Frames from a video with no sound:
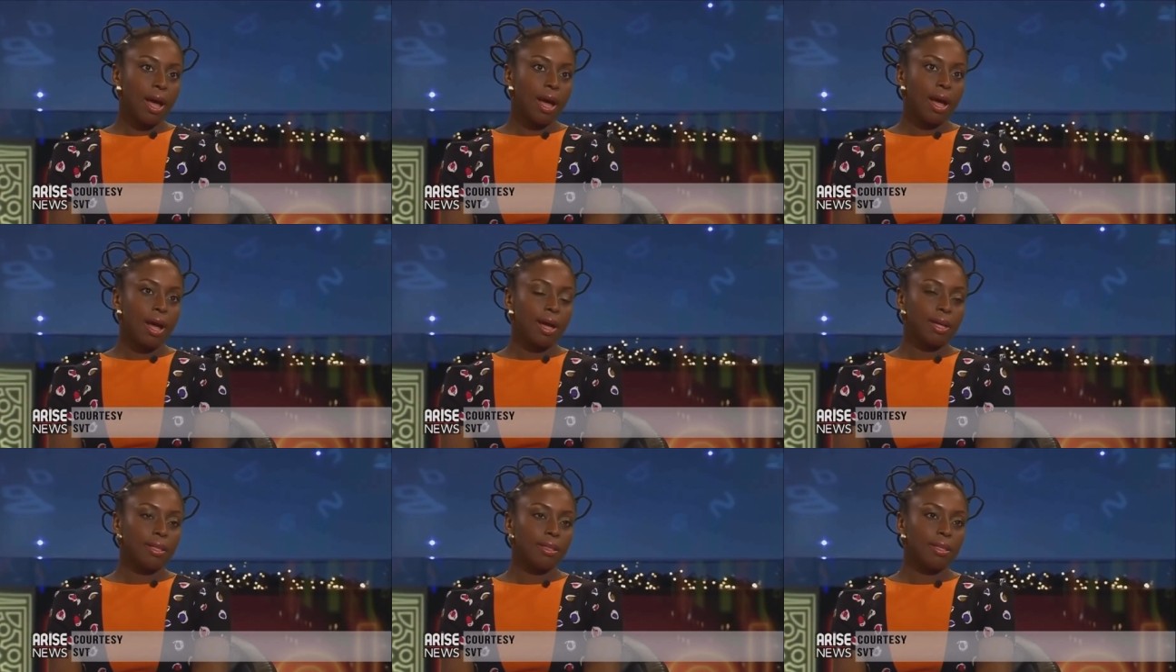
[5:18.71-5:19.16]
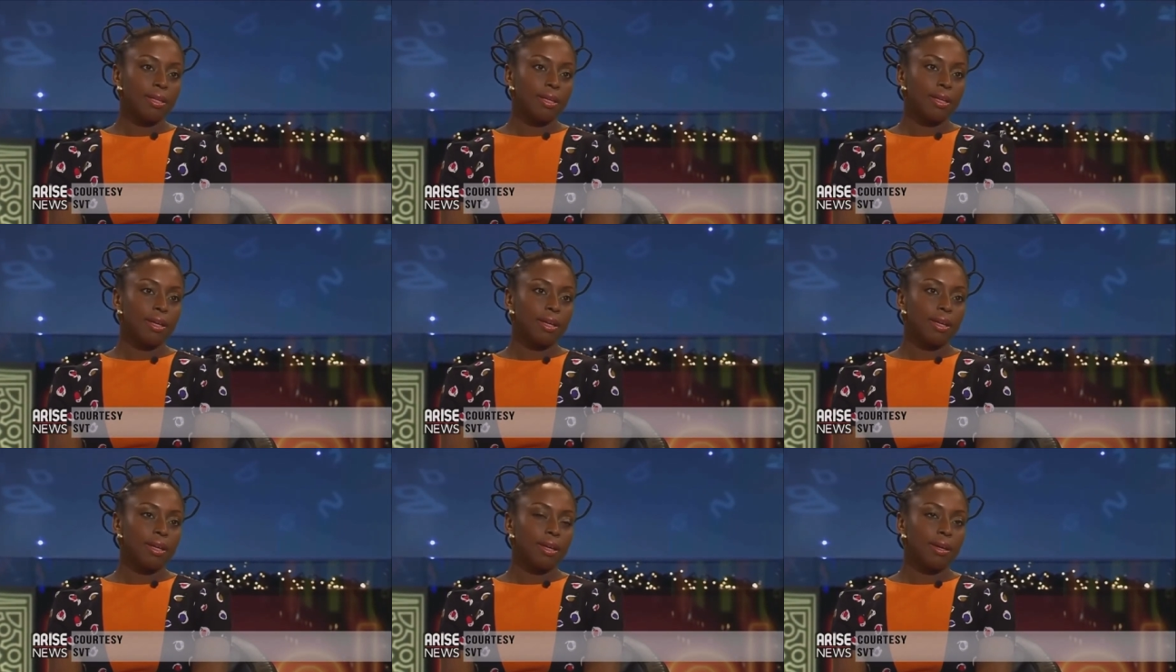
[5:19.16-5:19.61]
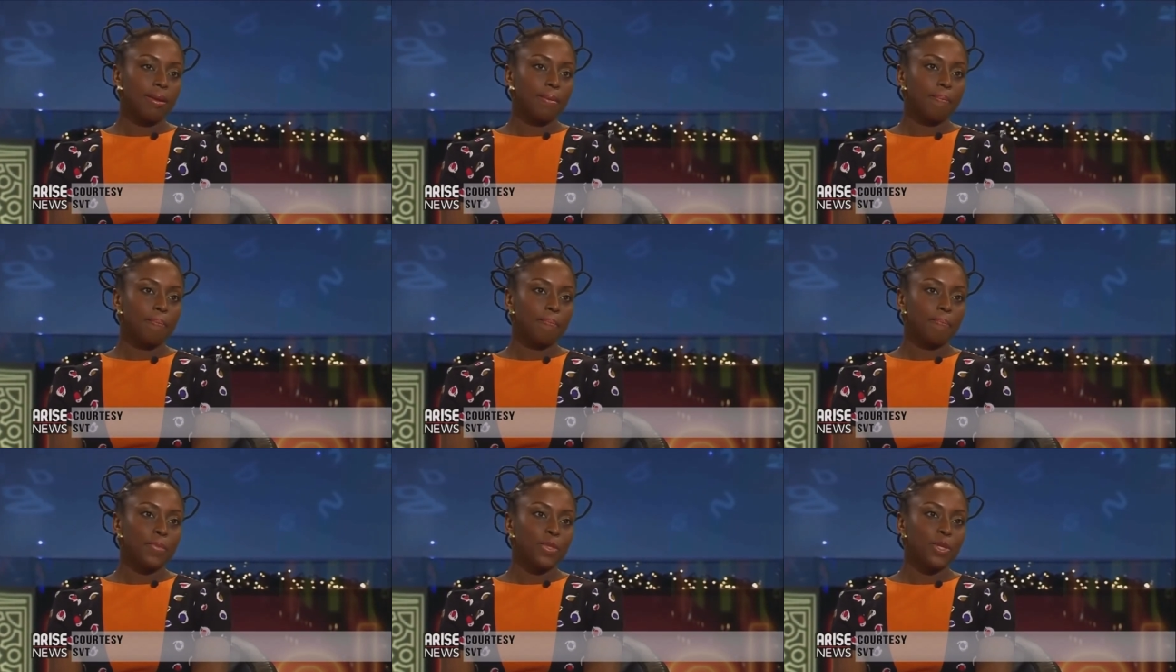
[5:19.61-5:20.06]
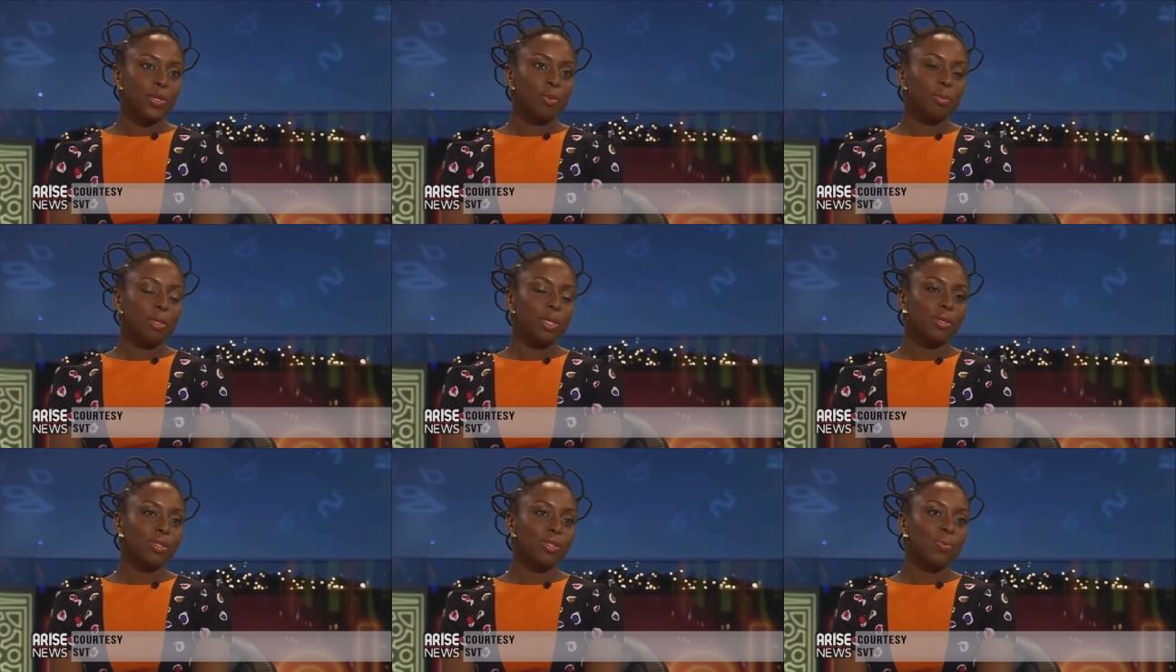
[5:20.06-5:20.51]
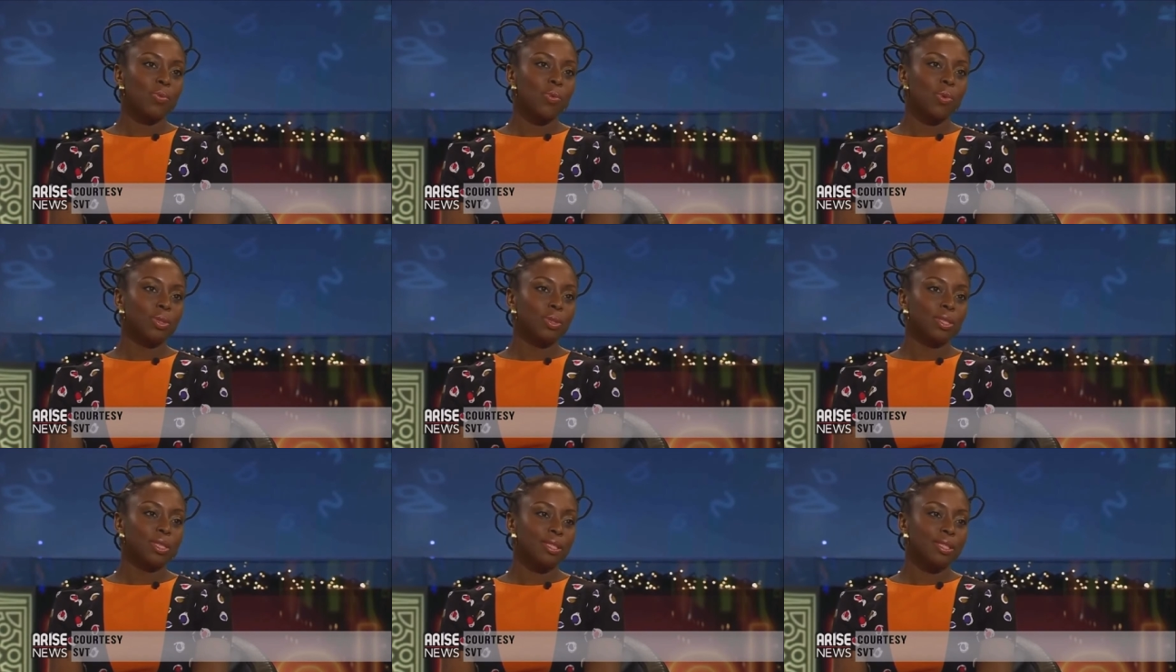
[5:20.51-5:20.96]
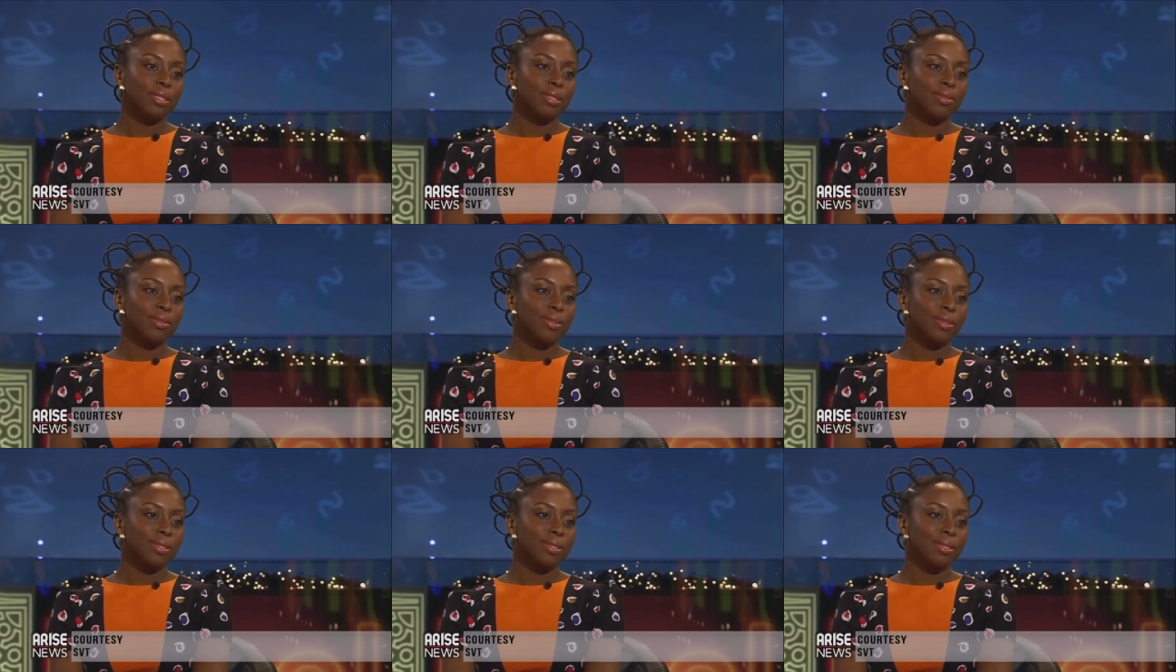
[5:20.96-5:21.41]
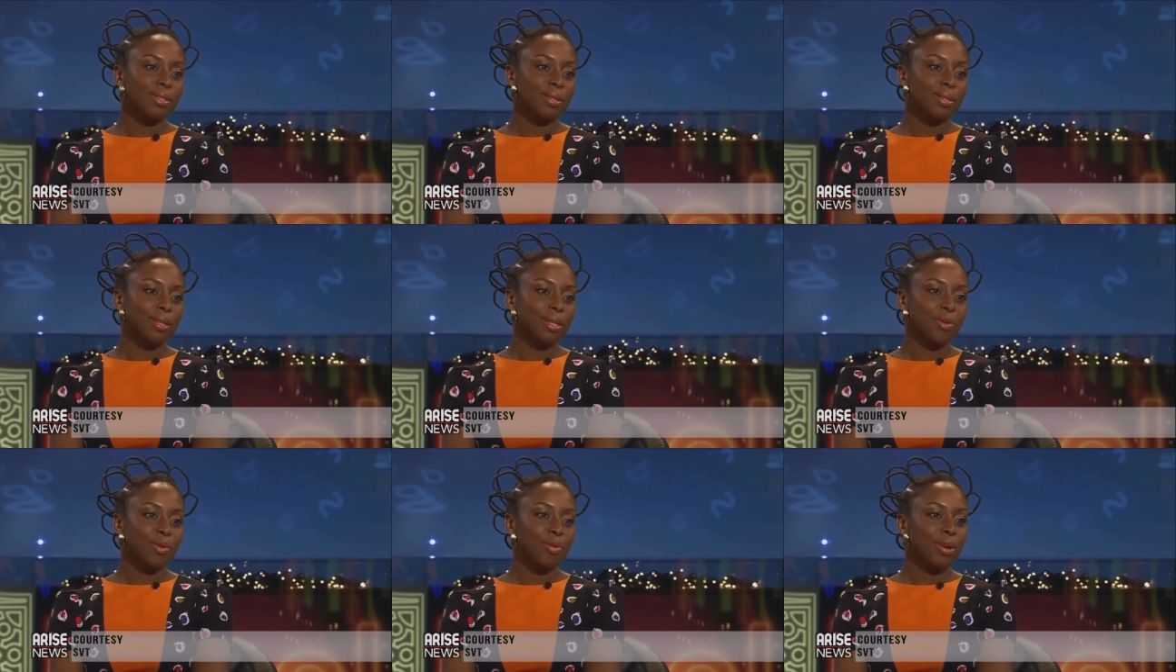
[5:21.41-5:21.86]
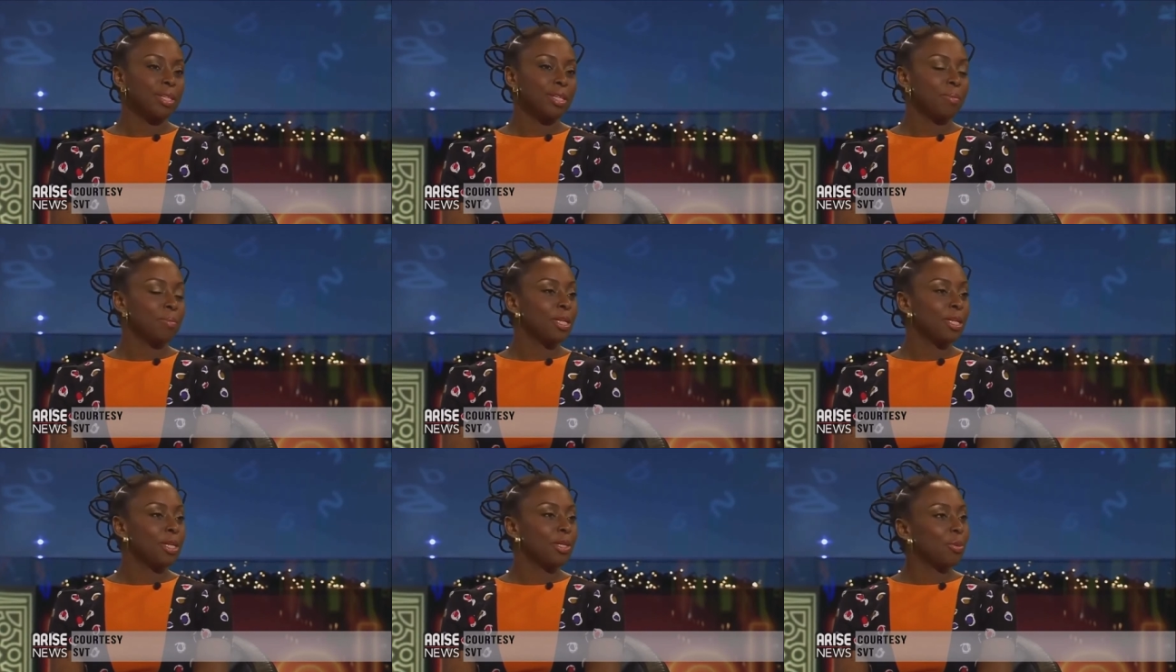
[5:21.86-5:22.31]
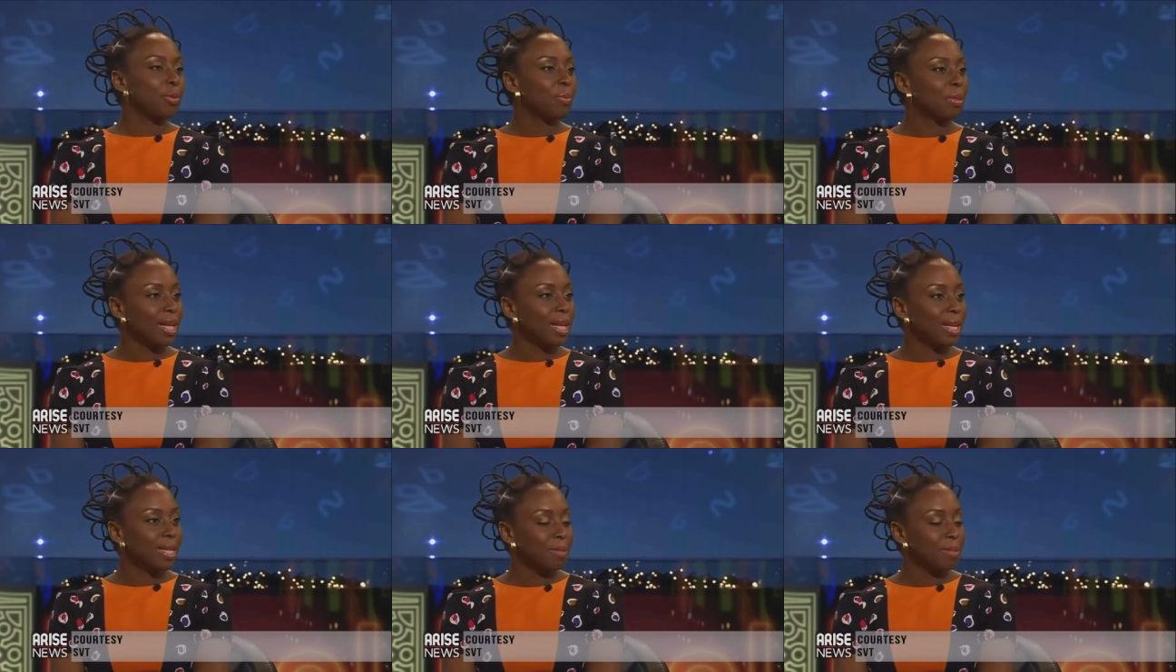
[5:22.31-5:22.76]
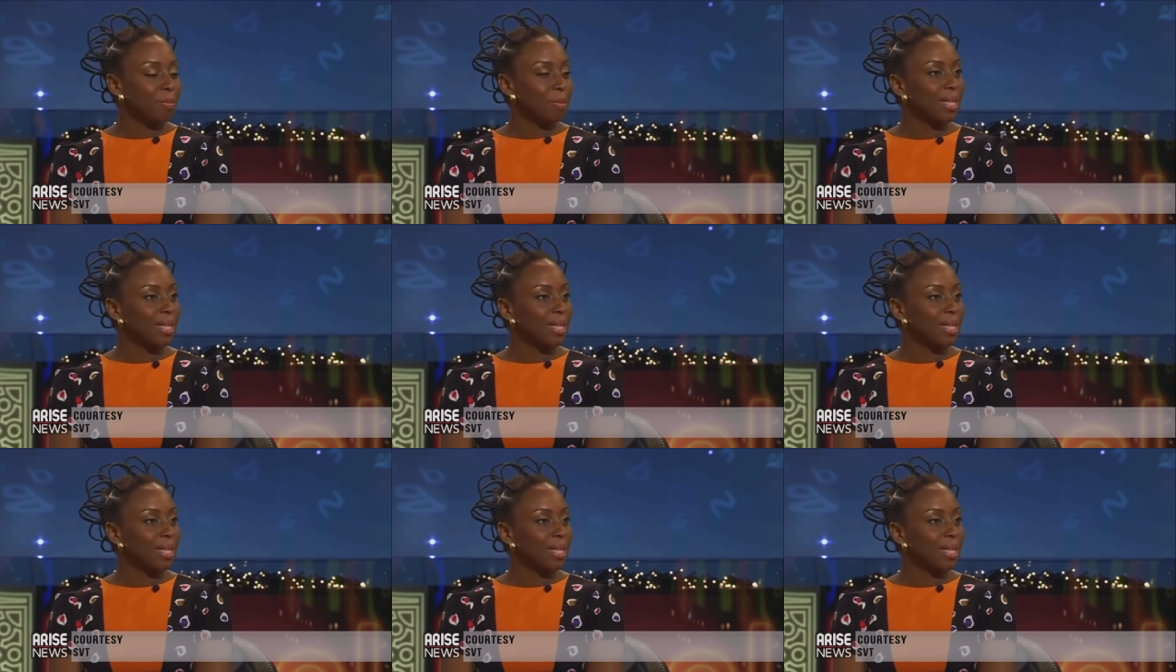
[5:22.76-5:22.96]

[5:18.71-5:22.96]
I think, um, you know, because the world is this incredibly globalized